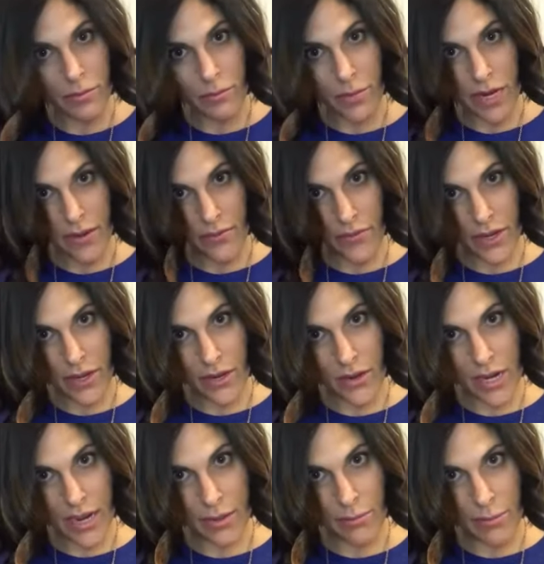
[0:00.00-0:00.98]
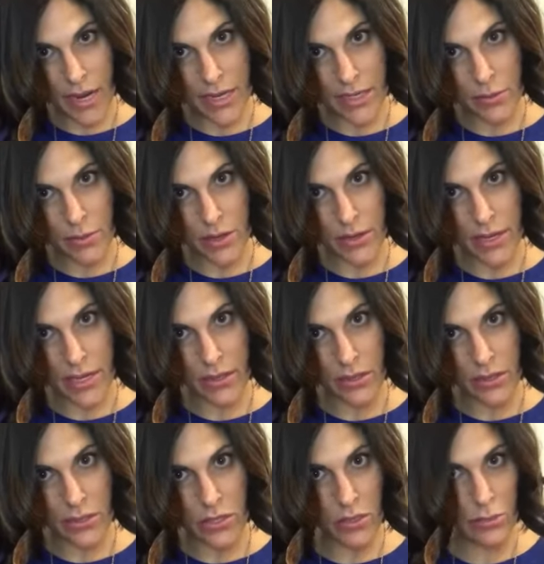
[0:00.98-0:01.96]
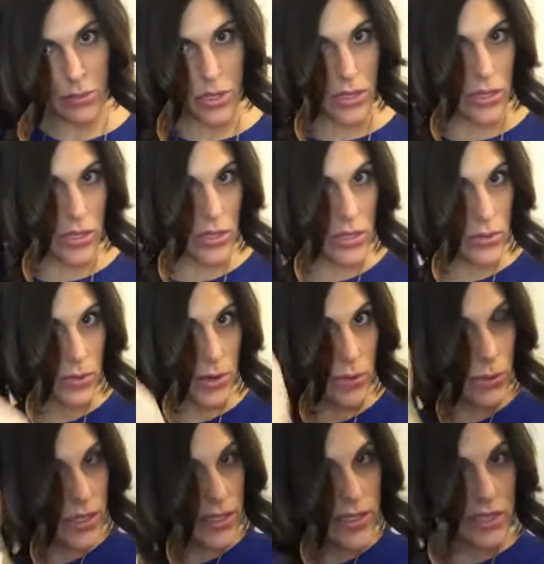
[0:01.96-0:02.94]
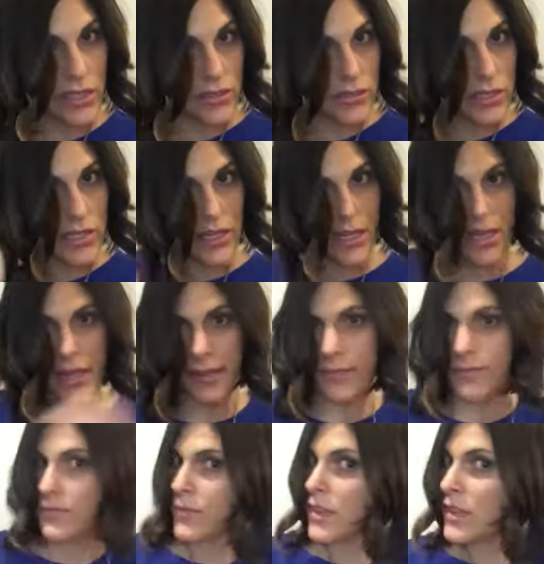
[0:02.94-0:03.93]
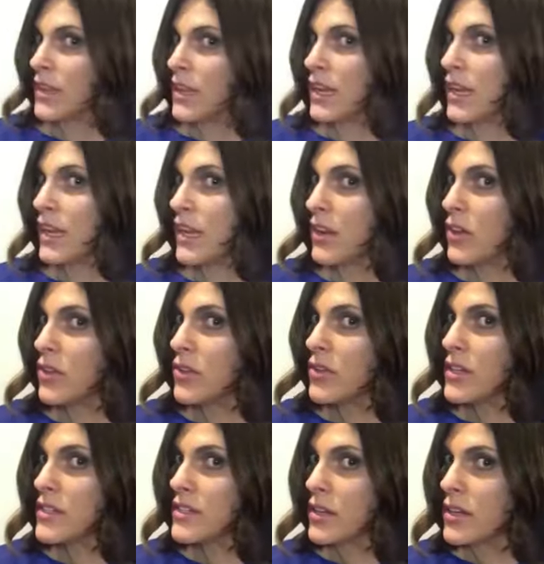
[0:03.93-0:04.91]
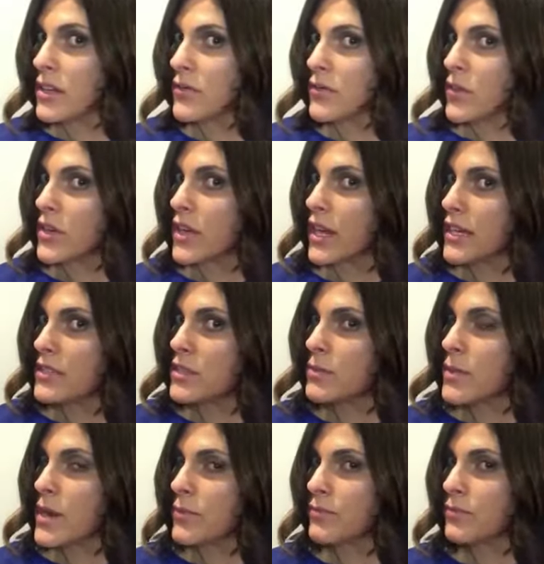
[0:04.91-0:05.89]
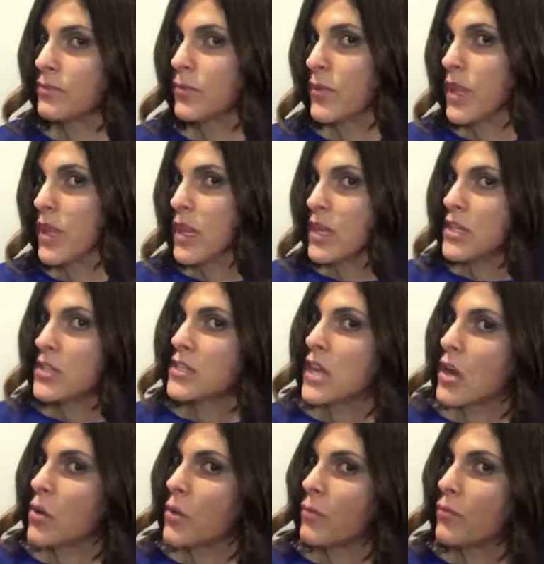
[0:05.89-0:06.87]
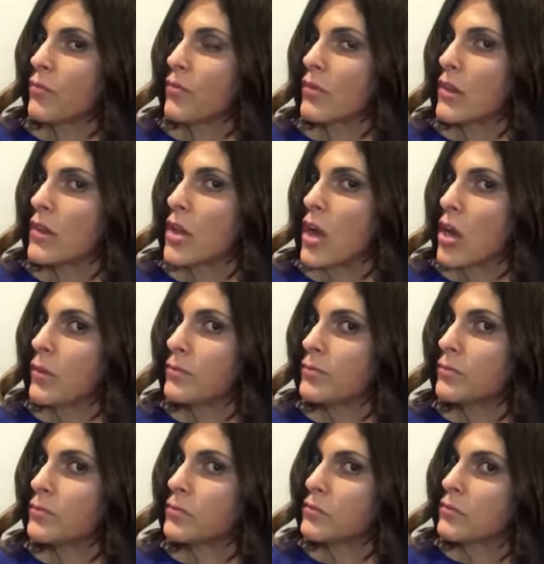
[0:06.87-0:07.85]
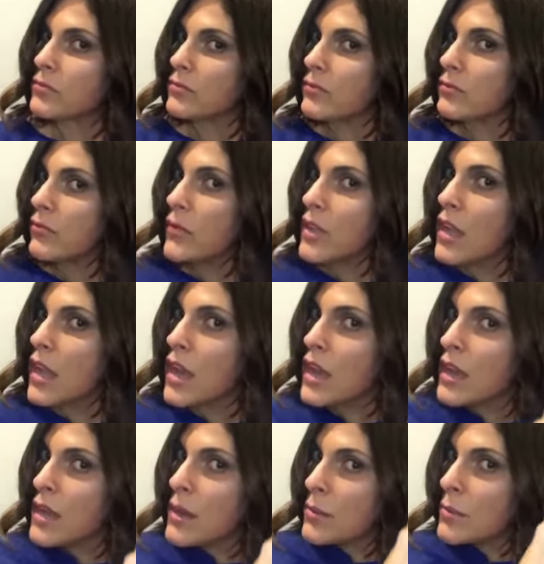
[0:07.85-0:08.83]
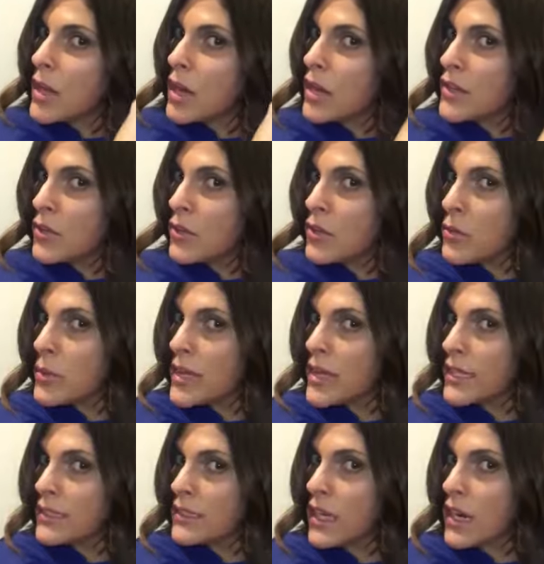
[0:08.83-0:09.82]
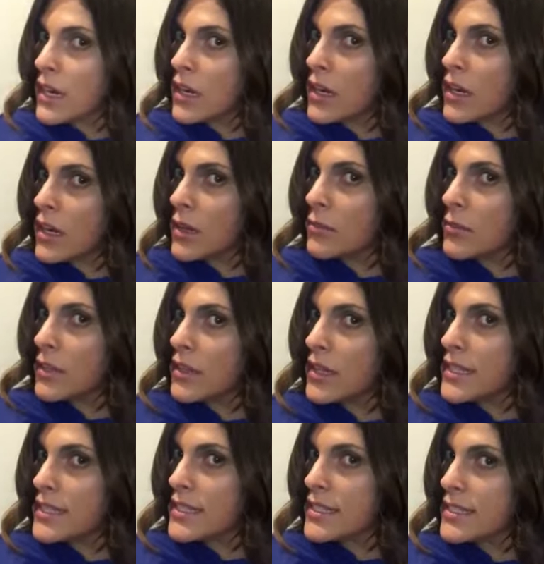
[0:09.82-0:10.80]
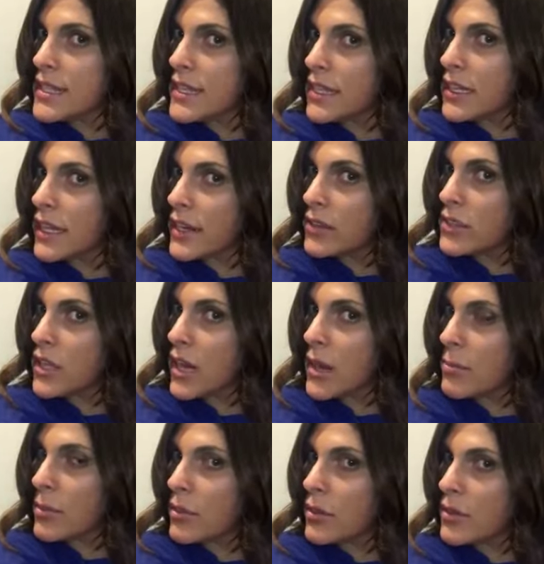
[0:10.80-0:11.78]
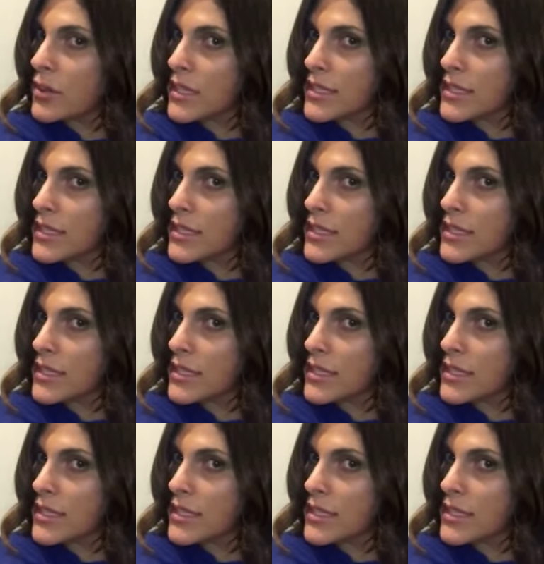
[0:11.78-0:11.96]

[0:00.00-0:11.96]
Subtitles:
But I figured I might as well kill 2 birds with 1 stone today and curl this on here for you guys as well. So, y'all, on Uniwigs.com, this is the Claire topper.